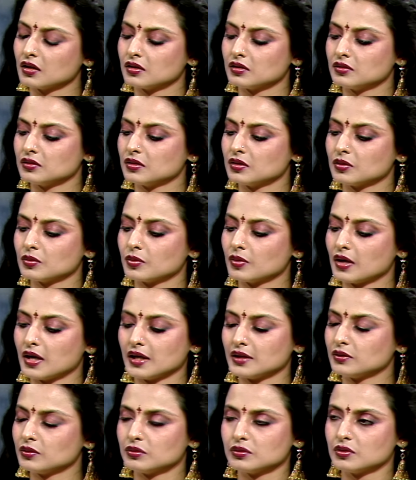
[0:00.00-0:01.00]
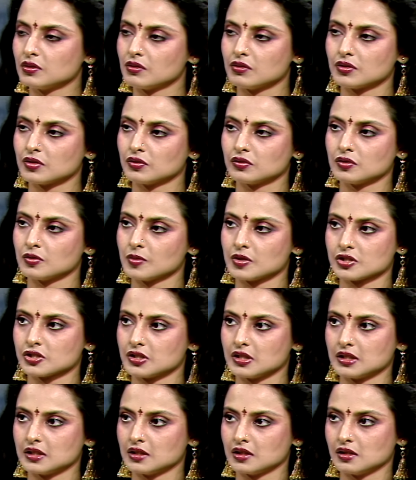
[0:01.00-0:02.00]
No, I don't go into so much
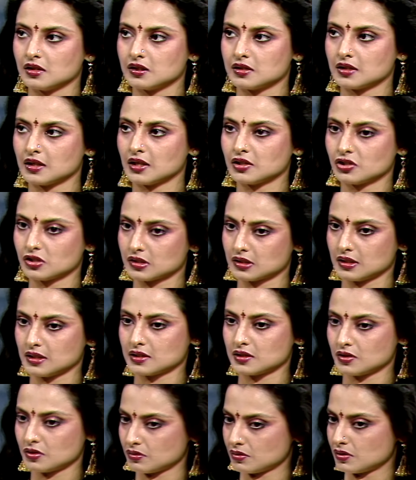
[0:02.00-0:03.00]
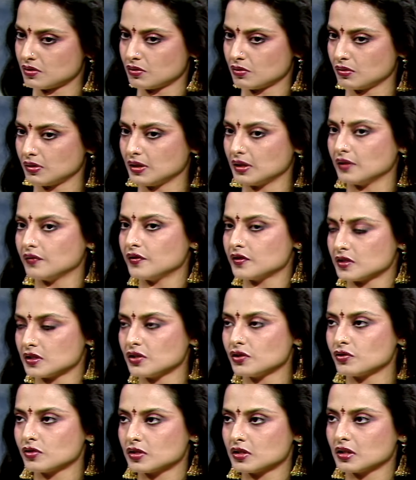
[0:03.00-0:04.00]
details. I just listen to the role, and if it's
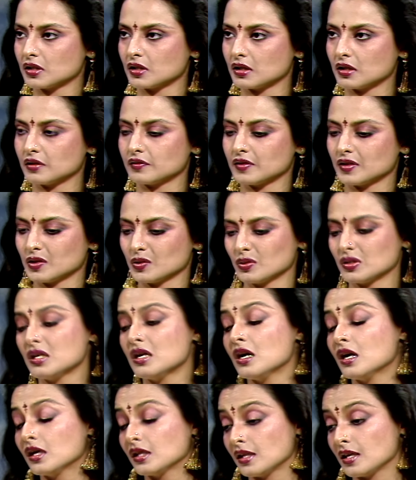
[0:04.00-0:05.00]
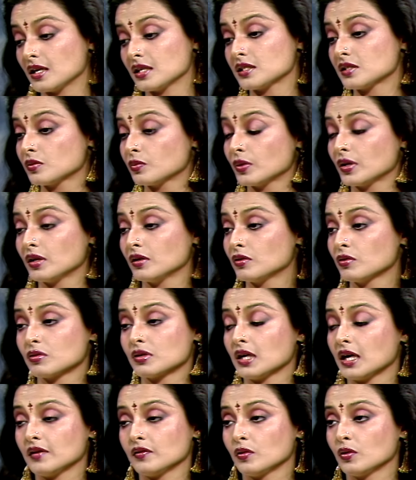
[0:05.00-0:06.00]
interesting enough, I do it. Yes, we can't
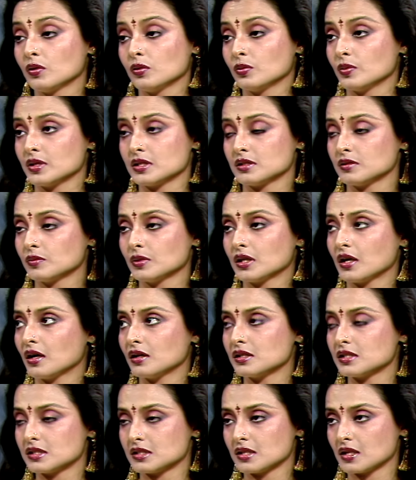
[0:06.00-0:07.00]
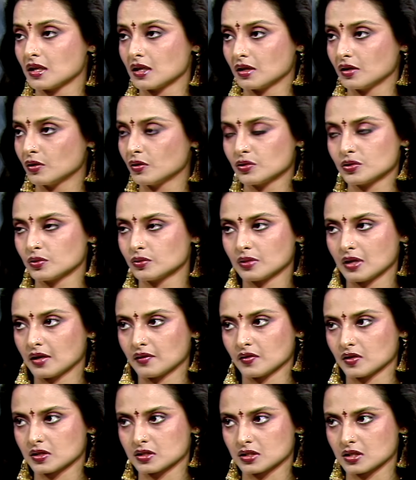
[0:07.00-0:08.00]
have
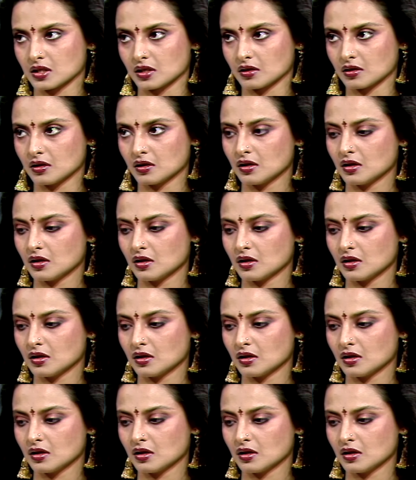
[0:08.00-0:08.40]
our say.